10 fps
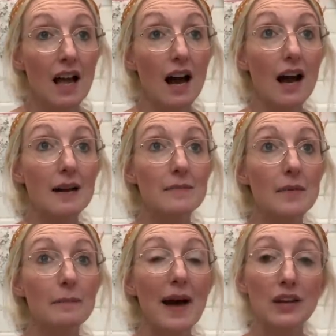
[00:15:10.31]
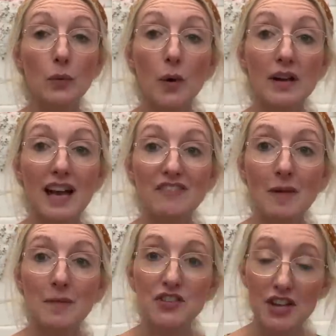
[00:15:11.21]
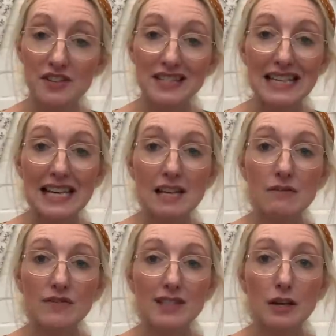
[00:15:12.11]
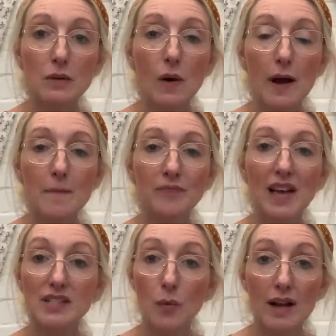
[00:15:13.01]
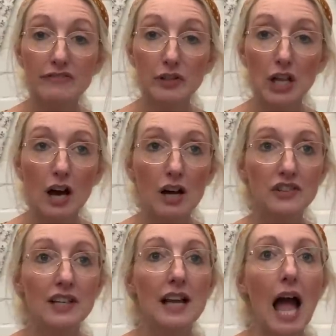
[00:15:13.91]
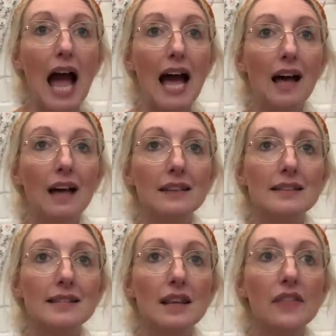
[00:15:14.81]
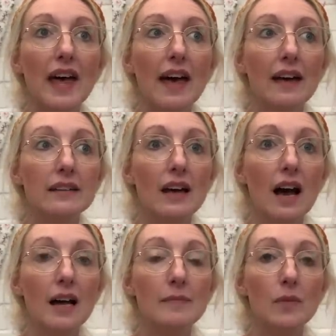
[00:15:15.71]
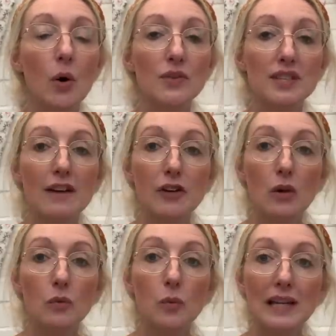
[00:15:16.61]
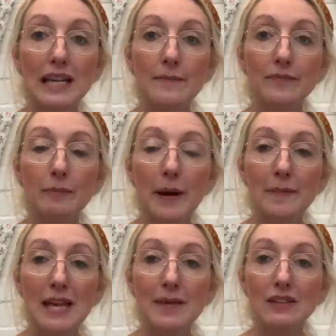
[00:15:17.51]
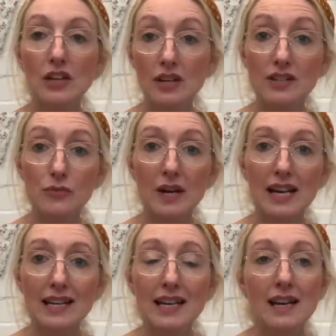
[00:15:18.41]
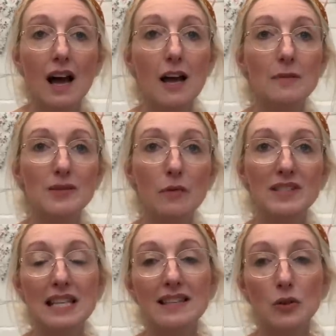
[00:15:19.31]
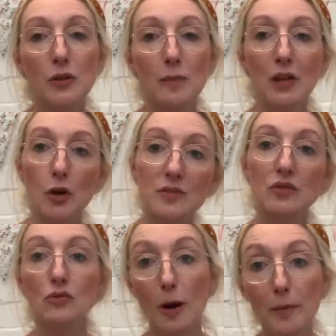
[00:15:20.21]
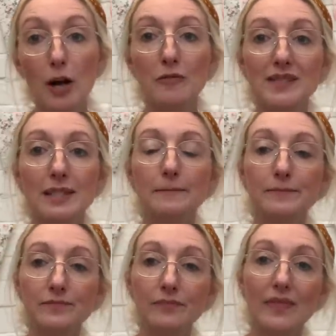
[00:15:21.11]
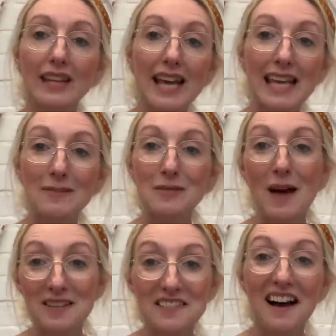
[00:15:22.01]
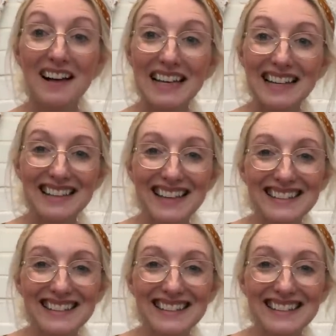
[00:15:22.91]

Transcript: I'm back at work after my maternity leave, so that's quite full on. And then I've got William, my baby, at nursery. So obviously there's all the pickups and drop-offs and getting him to bed at night and